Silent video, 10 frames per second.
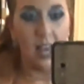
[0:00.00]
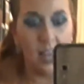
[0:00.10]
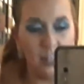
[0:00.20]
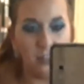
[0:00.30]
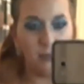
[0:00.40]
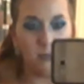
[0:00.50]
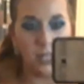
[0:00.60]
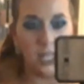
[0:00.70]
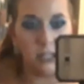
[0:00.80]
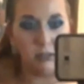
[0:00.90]
I'm
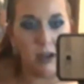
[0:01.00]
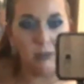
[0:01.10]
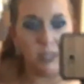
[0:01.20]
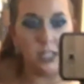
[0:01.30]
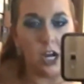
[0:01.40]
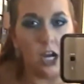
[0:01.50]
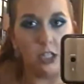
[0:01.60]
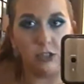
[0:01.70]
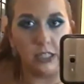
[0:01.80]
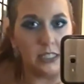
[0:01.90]
like around like
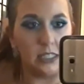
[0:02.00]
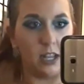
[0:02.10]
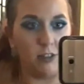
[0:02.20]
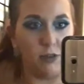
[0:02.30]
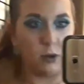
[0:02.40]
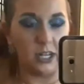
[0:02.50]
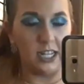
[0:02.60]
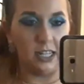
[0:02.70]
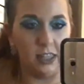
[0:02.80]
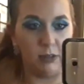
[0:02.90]

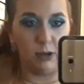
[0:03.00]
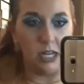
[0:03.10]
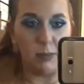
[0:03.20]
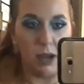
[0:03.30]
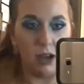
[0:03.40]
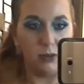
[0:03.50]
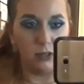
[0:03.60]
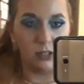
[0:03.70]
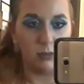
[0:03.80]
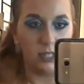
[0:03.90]
143 pounds
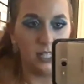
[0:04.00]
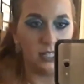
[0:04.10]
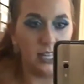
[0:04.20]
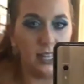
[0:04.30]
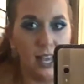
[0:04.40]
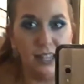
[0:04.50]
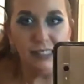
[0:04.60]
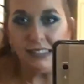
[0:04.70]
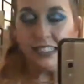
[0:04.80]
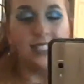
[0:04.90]
or something like that.
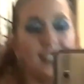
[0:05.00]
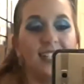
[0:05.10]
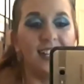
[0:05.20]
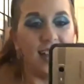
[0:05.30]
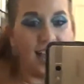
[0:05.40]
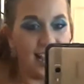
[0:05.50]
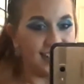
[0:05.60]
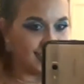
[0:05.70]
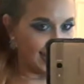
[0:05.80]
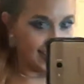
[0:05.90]
I hate
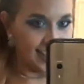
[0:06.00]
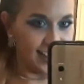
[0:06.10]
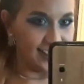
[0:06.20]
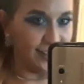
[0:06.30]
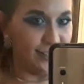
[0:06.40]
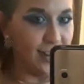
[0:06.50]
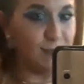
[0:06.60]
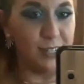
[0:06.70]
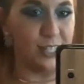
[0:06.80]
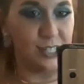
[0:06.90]
to say that on the internet,
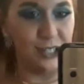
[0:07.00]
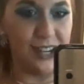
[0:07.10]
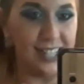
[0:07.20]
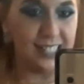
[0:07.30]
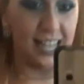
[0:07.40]
but just so you guys